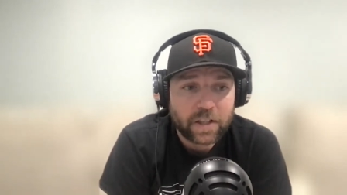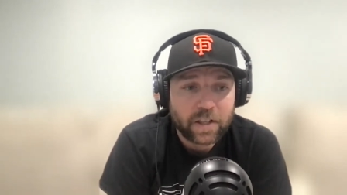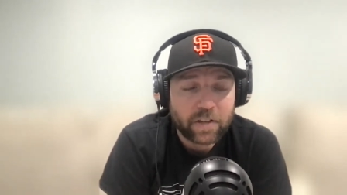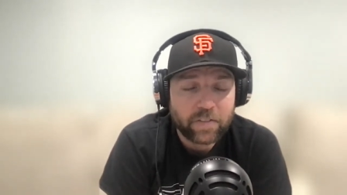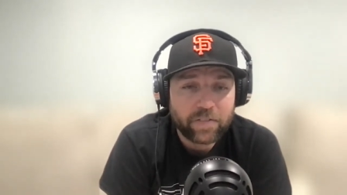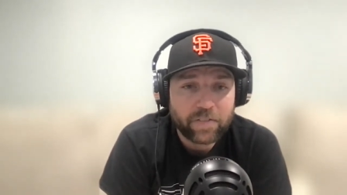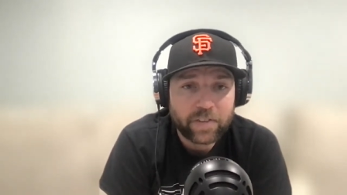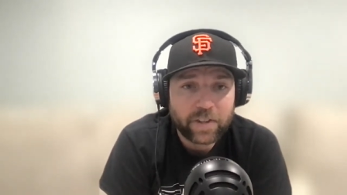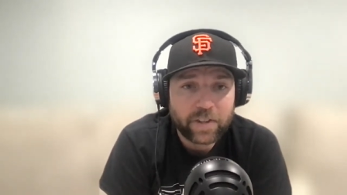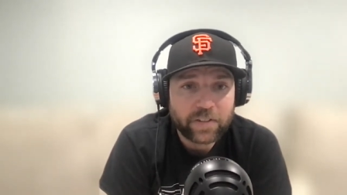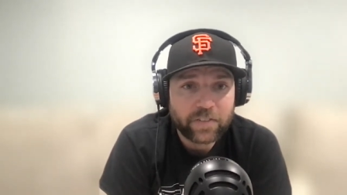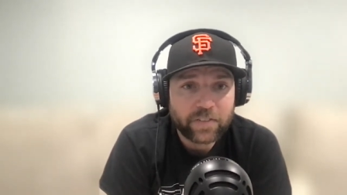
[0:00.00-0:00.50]

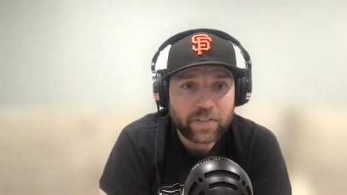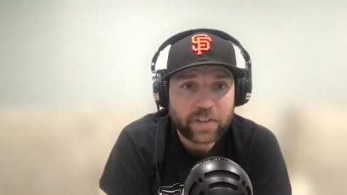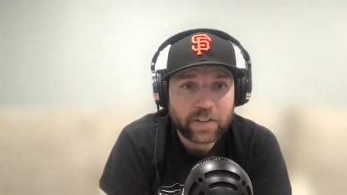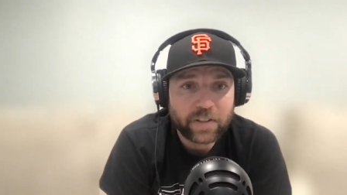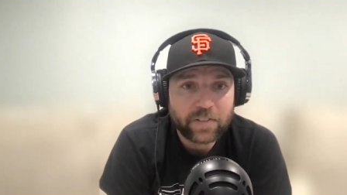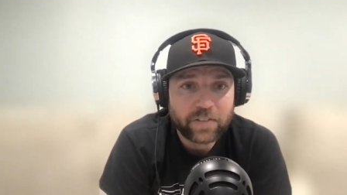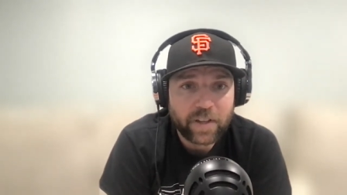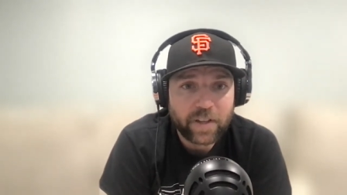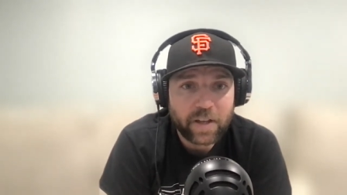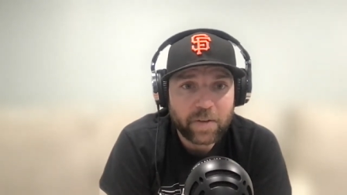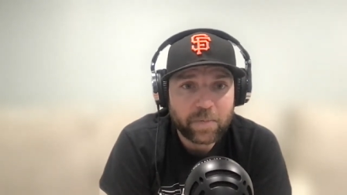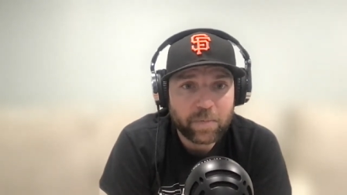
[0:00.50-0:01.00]
of things they
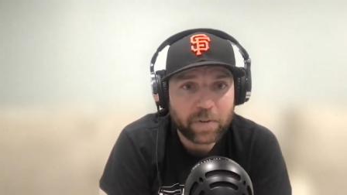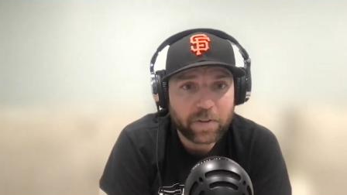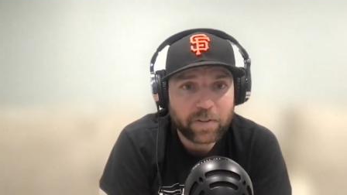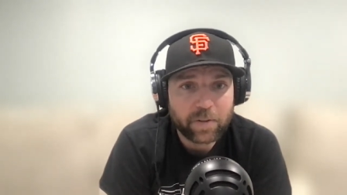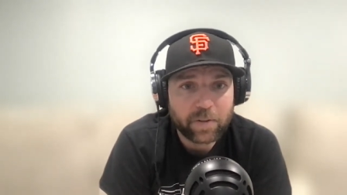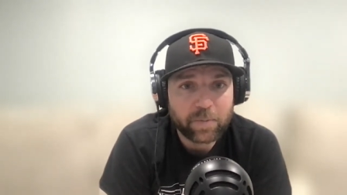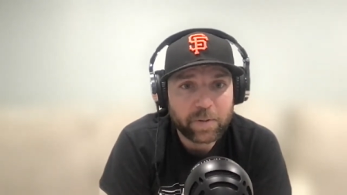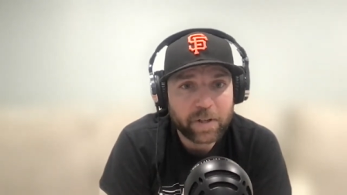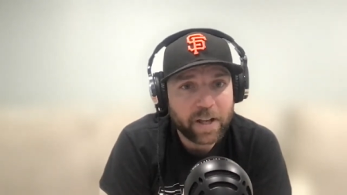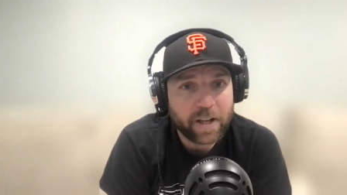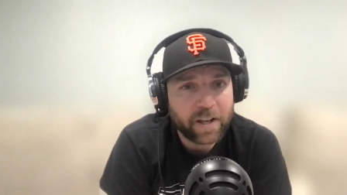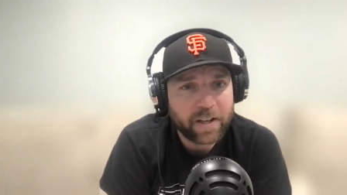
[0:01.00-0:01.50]
say but
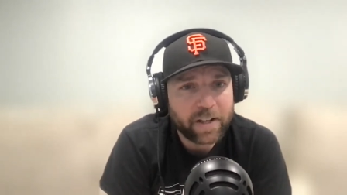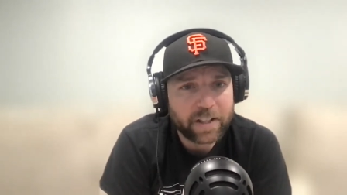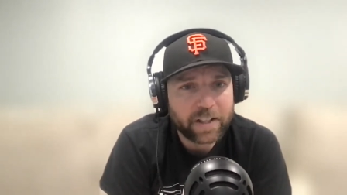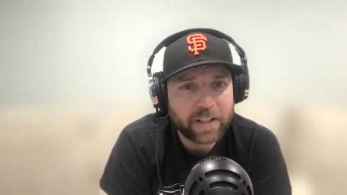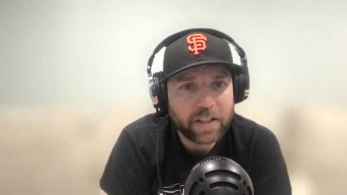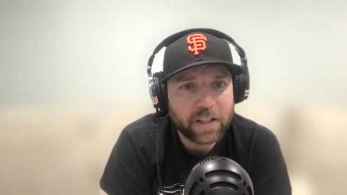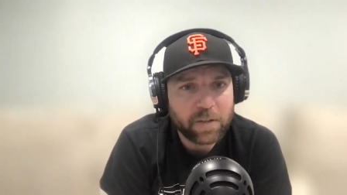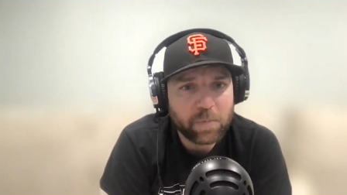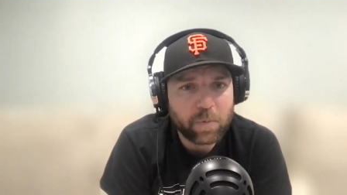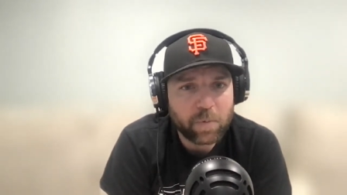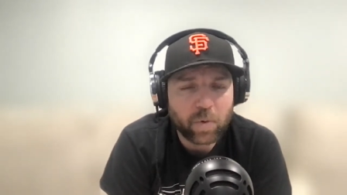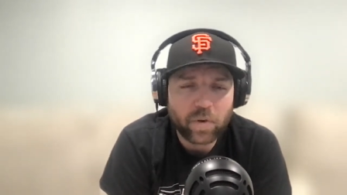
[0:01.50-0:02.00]
they're behind a
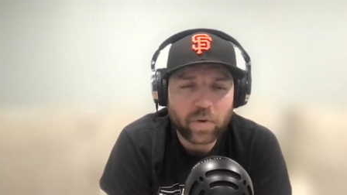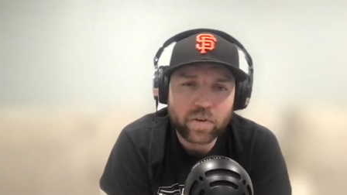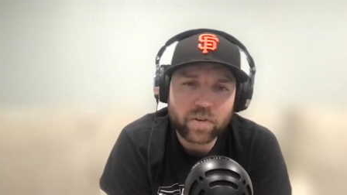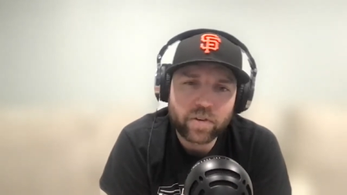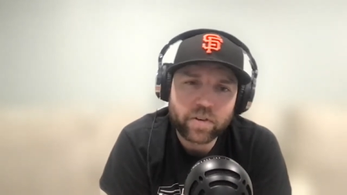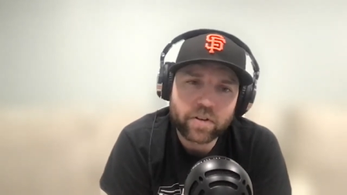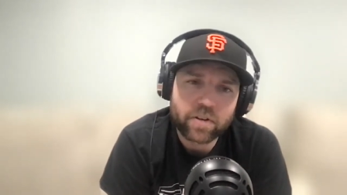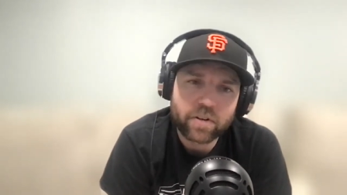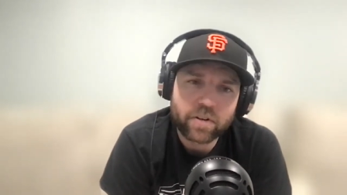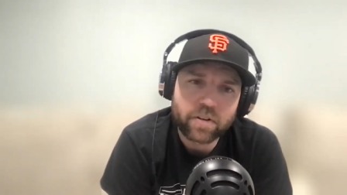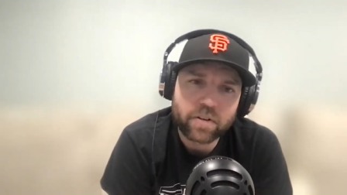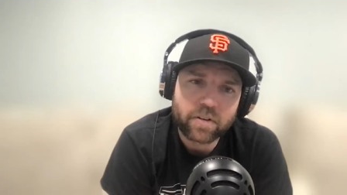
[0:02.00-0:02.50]
keyboard or
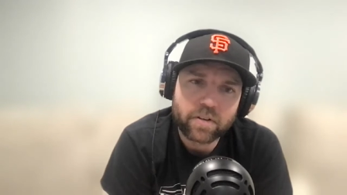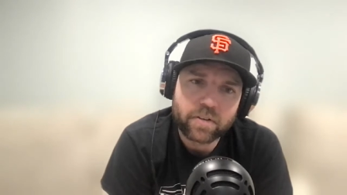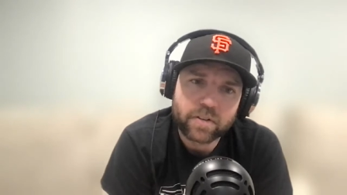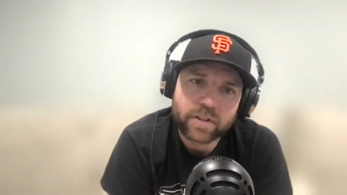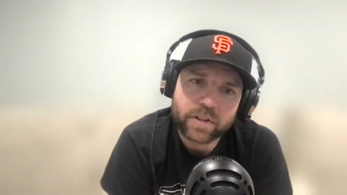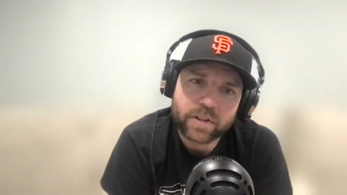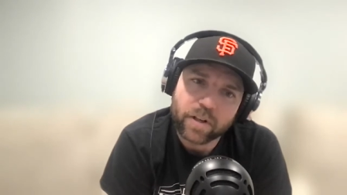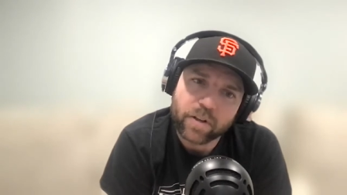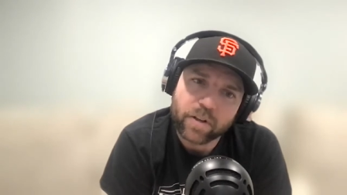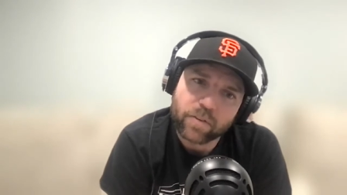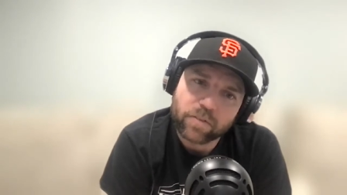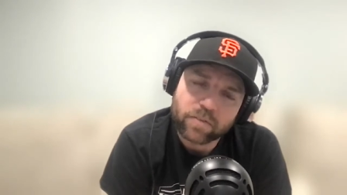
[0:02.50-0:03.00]
they're
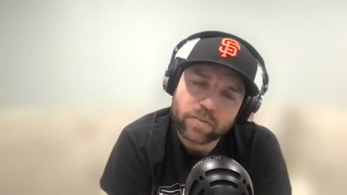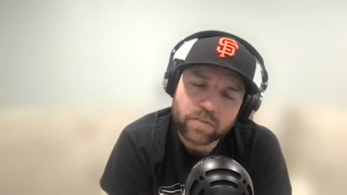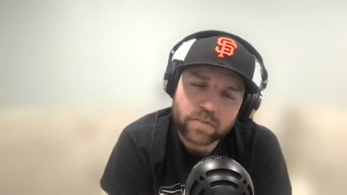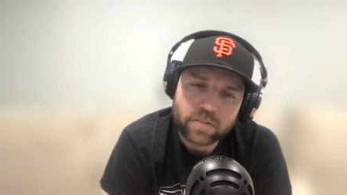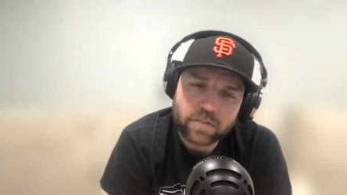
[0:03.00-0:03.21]
you know